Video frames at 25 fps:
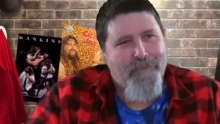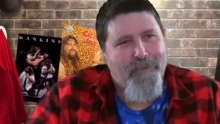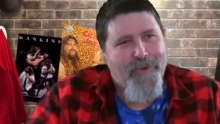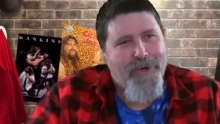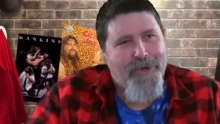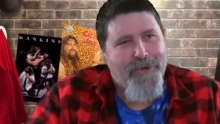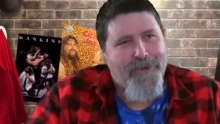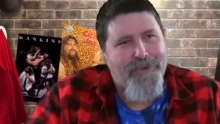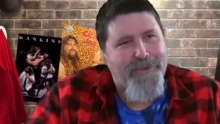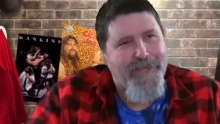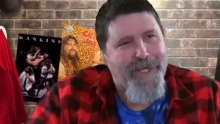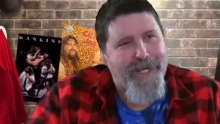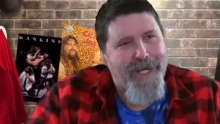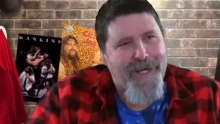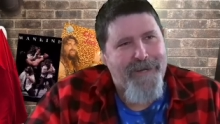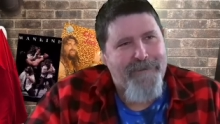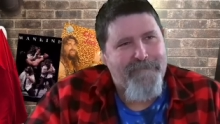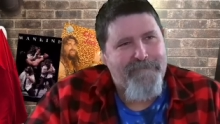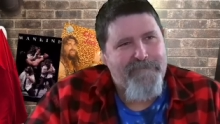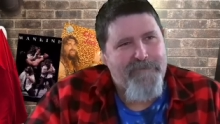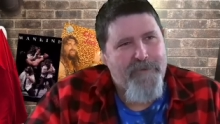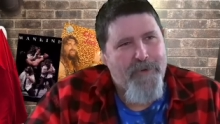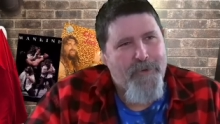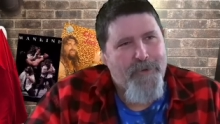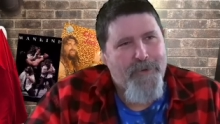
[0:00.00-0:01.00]
where they had a
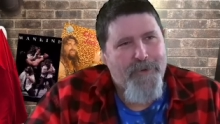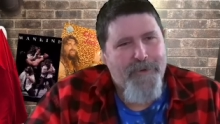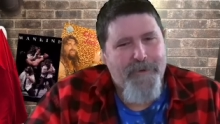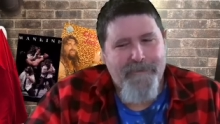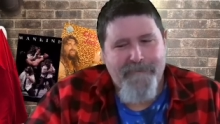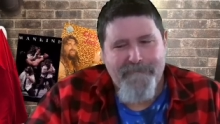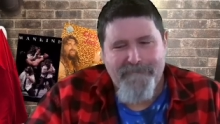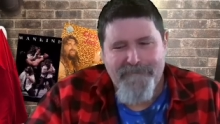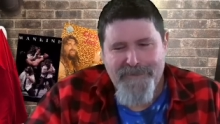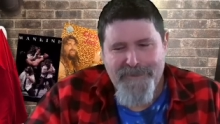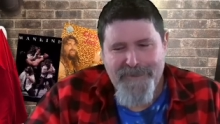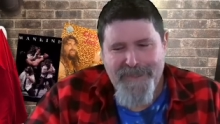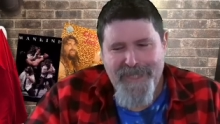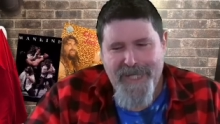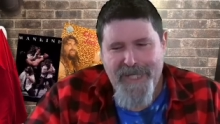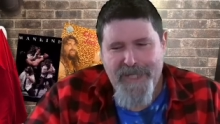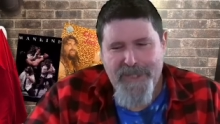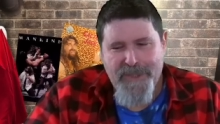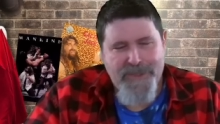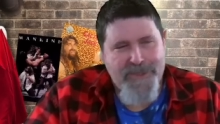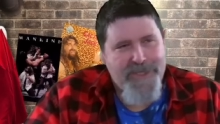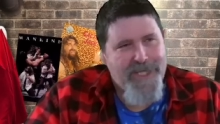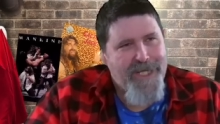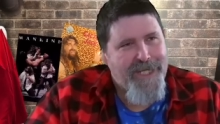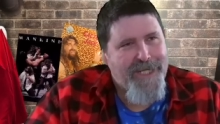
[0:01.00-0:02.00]
photo of Sting
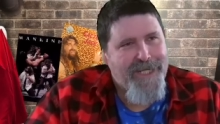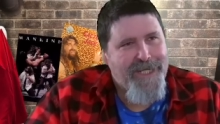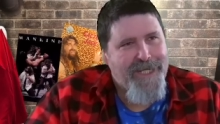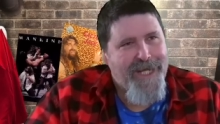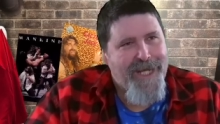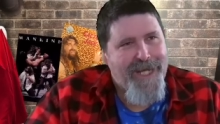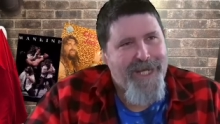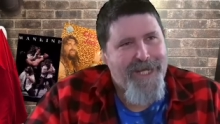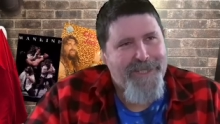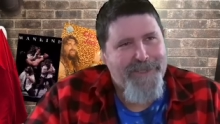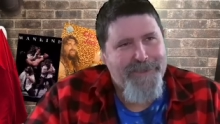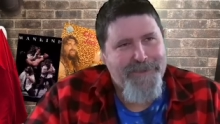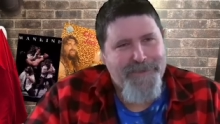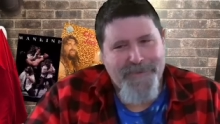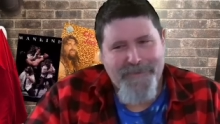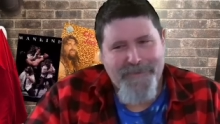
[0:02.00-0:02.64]
shaking hands